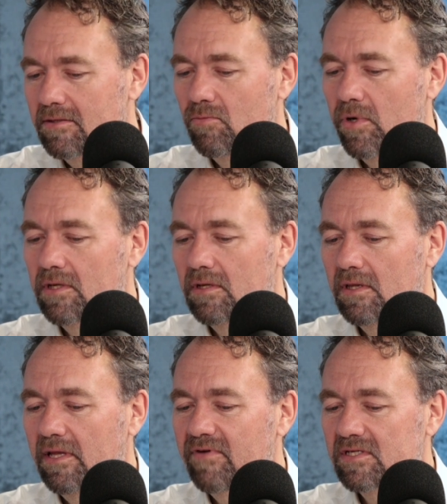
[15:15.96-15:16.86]

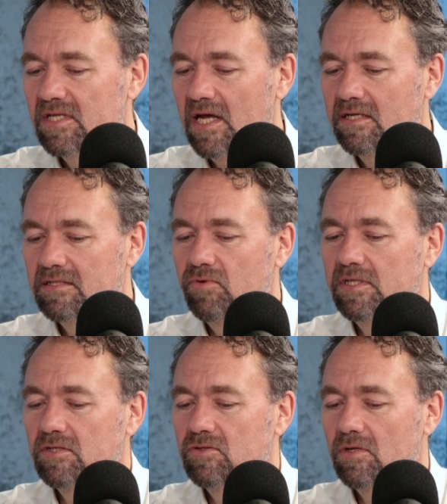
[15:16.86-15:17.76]
when living standards
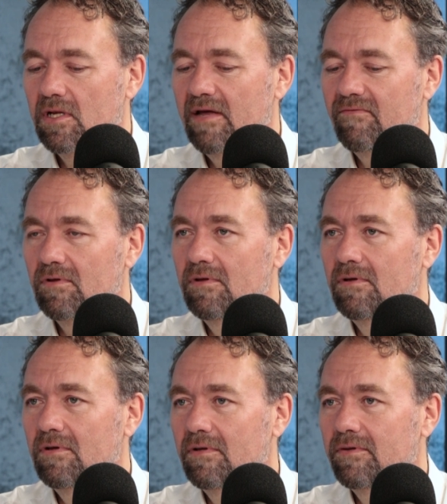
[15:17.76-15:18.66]
reach a certain level,
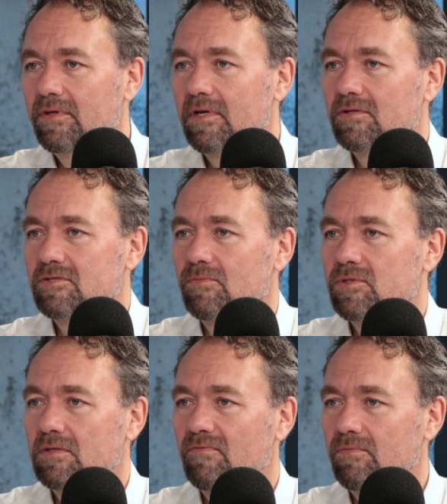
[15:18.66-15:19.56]
the
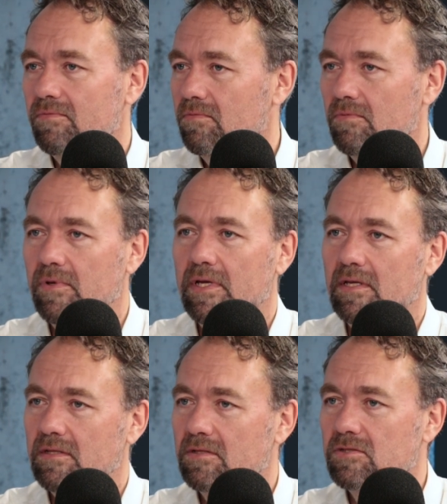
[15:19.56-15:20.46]
consumption
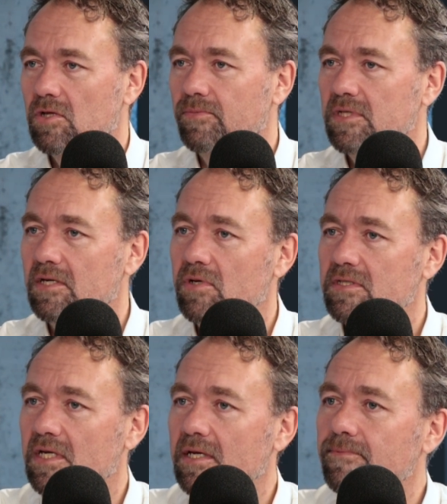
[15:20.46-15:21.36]
it stops
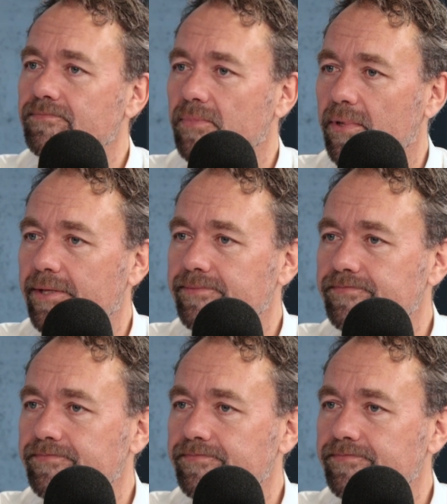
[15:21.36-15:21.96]
increasing. Yeah.